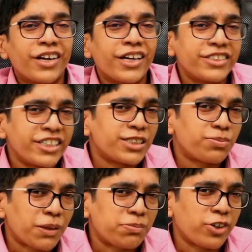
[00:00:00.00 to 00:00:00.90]
And these
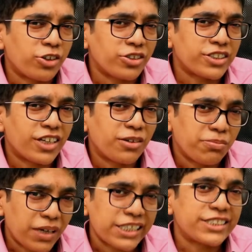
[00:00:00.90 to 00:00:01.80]
prep talks are
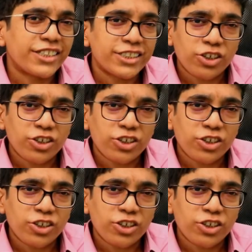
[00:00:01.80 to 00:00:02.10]
bite-sized